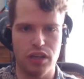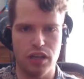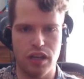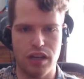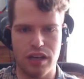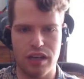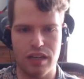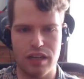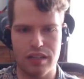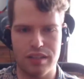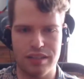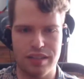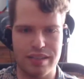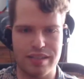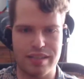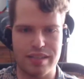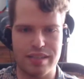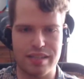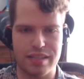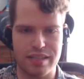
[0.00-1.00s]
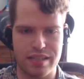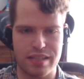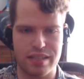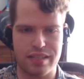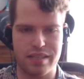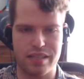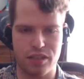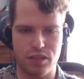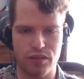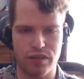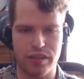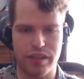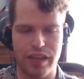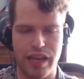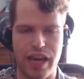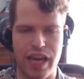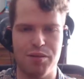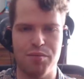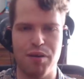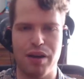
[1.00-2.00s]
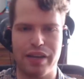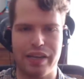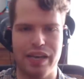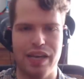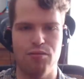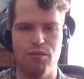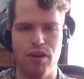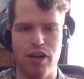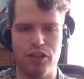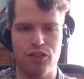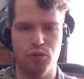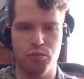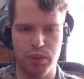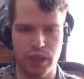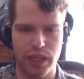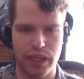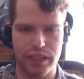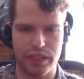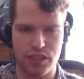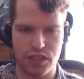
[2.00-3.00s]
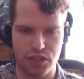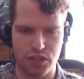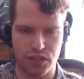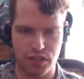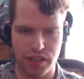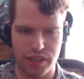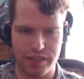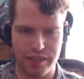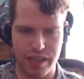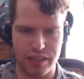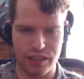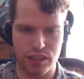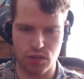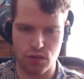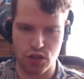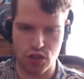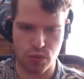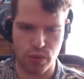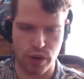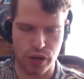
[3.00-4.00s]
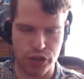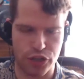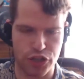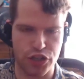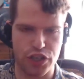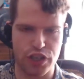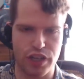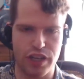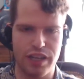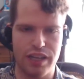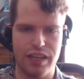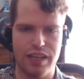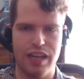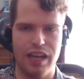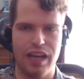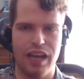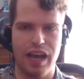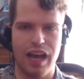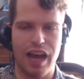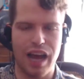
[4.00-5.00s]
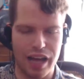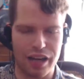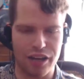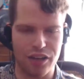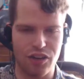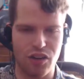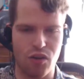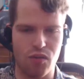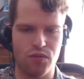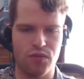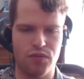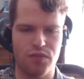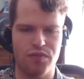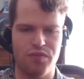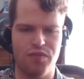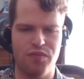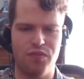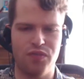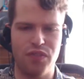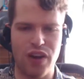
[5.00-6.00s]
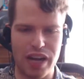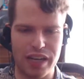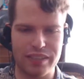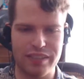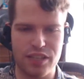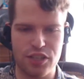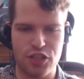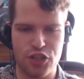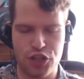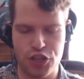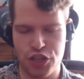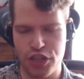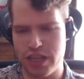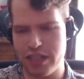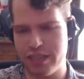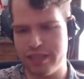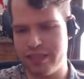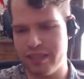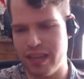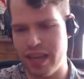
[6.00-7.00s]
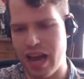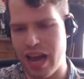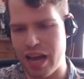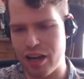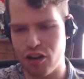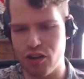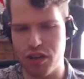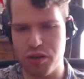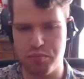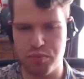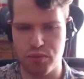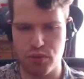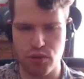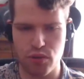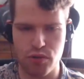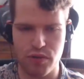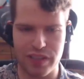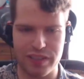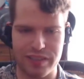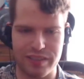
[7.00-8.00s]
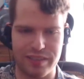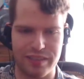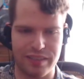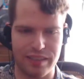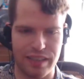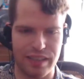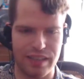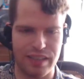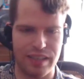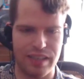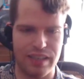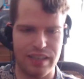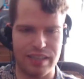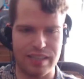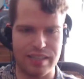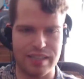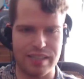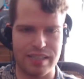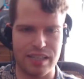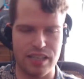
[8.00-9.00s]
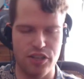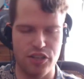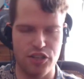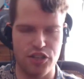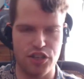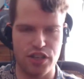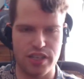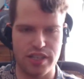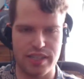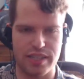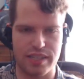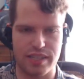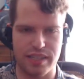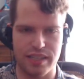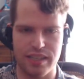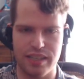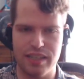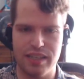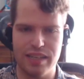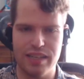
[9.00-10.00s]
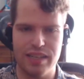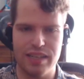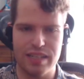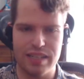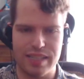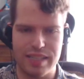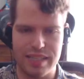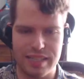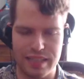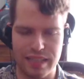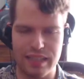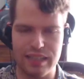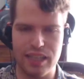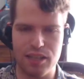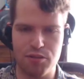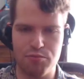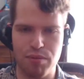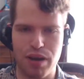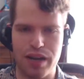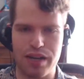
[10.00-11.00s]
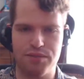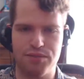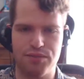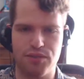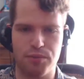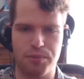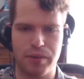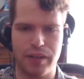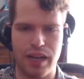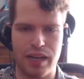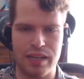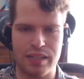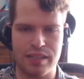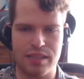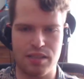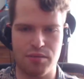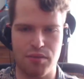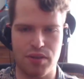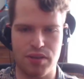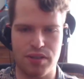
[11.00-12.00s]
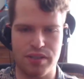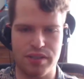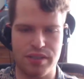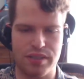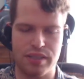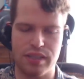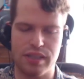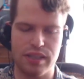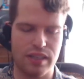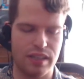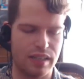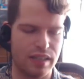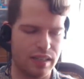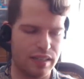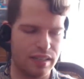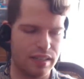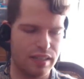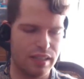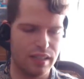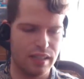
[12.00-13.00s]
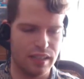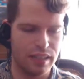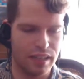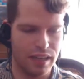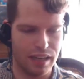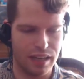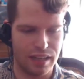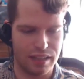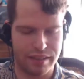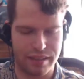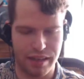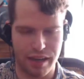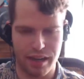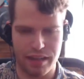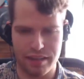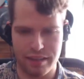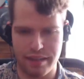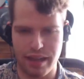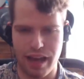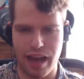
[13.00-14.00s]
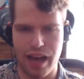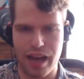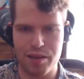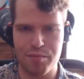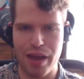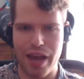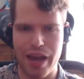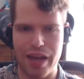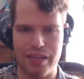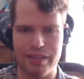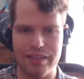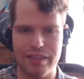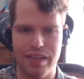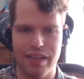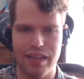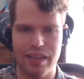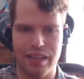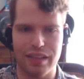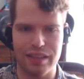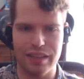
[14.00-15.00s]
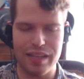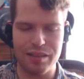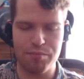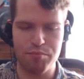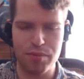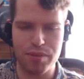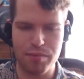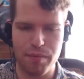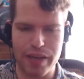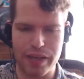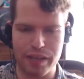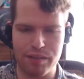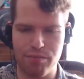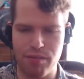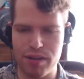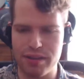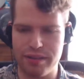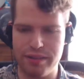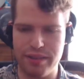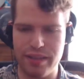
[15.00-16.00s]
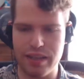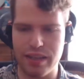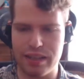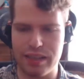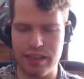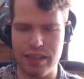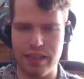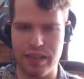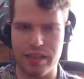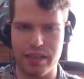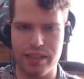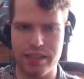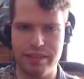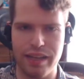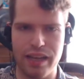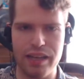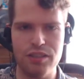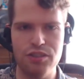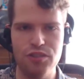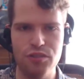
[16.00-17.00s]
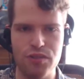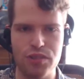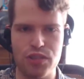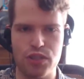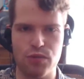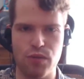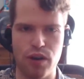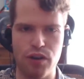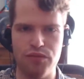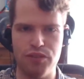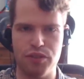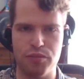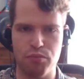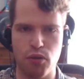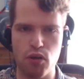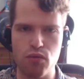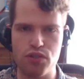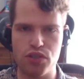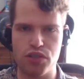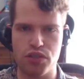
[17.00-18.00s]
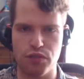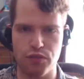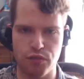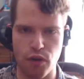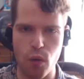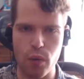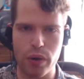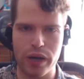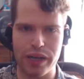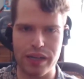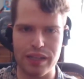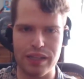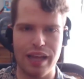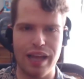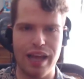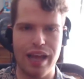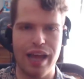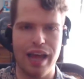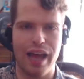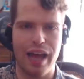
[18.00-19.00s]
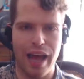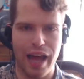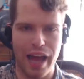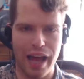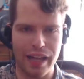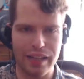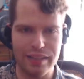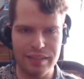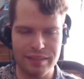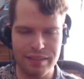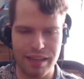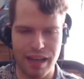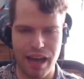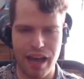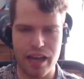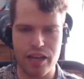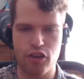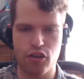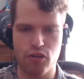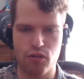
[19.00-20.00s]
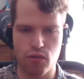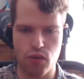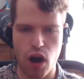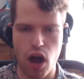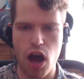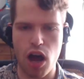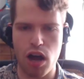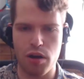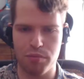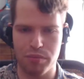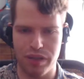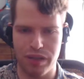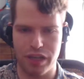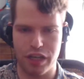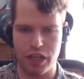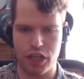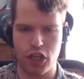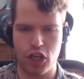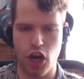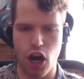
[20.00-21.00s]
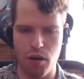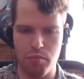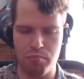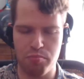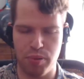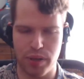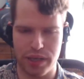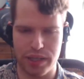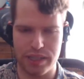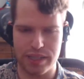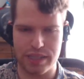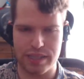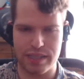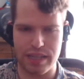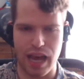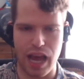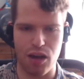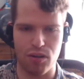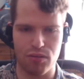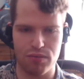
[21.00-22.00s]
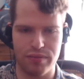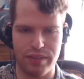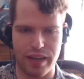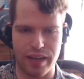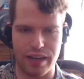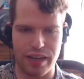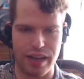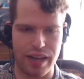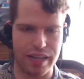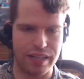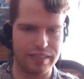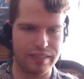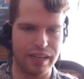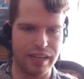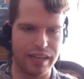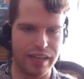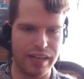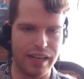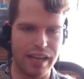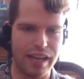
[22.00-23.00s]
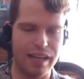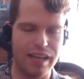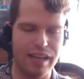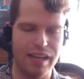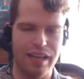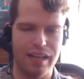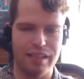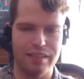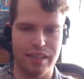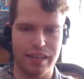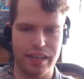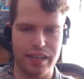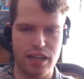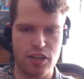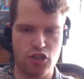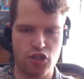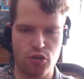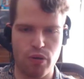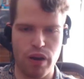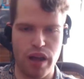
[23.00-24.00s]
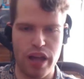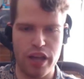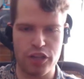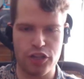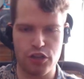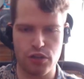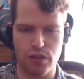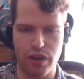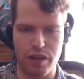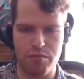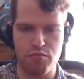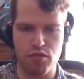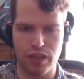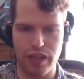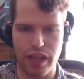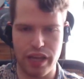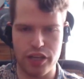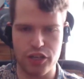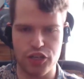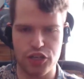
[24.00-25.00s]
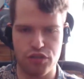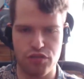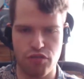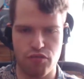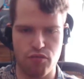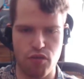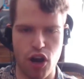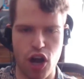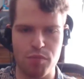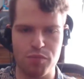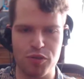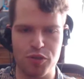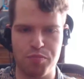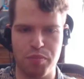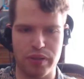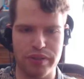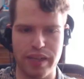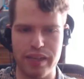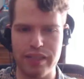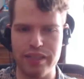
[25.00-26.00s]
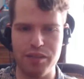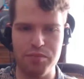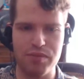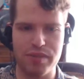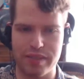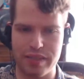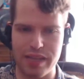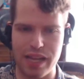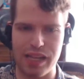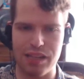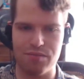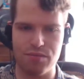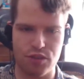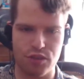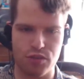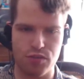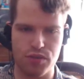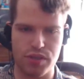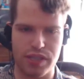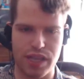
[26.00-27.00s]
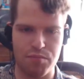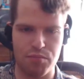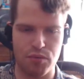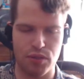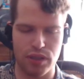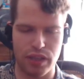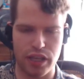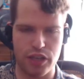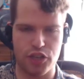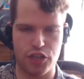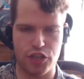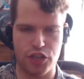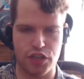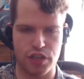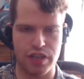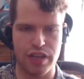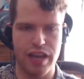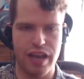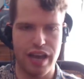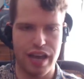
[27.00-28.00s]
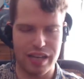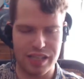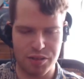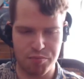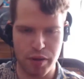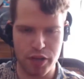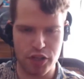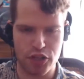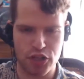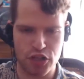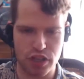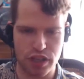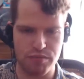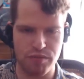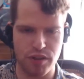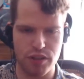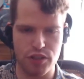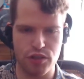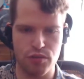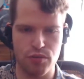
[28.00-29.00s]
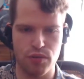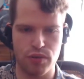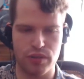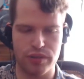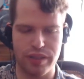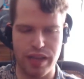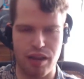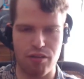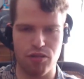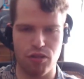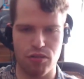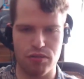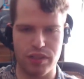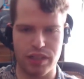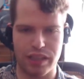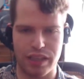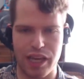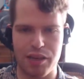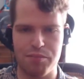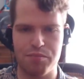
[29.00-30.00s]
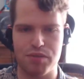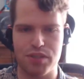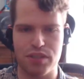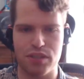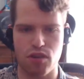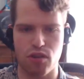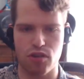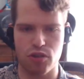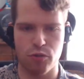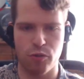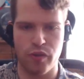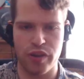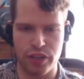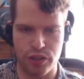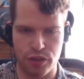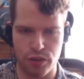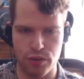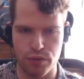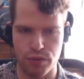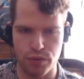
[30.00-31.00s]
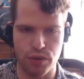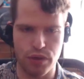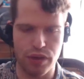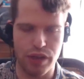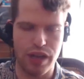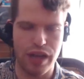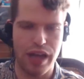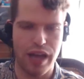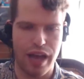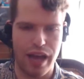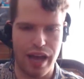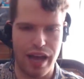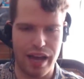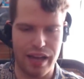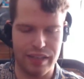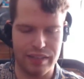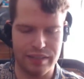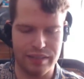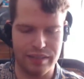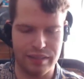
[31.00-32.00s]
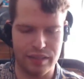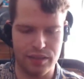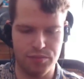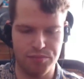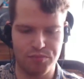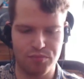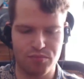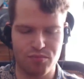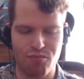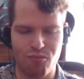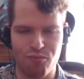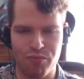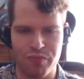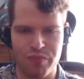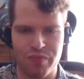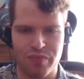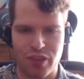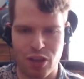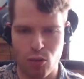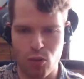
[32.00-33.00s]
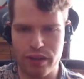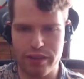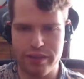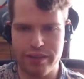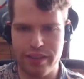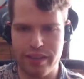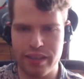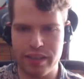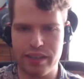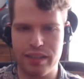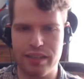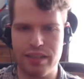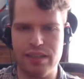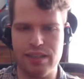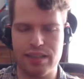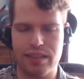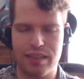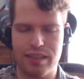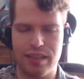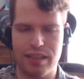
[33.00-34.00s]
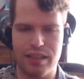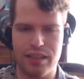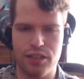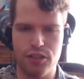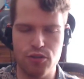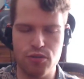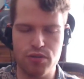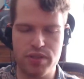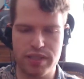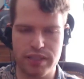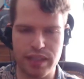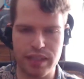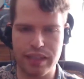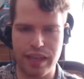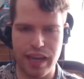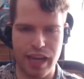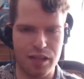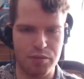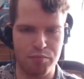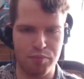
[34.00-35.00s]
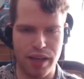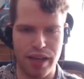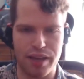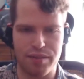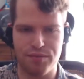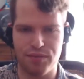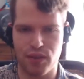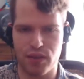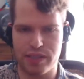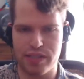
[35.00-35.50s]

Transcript: uh, it's, it's a good game, I can't wait to play this on Nintendo Switch. I don't know, fuck this shit, I don't approve it, it's it just uh, stealing money from customers uh, uh, a third time. And let me make one thing clear, Nintendo is one of the most vocal anti-ROM uh, companies out there. Like they're gonna they're gonna trash on emulation ROMs, but they themselves used emulation, especially when you were downloading games on Wii U. And um, one thing, uh, you still can't play, for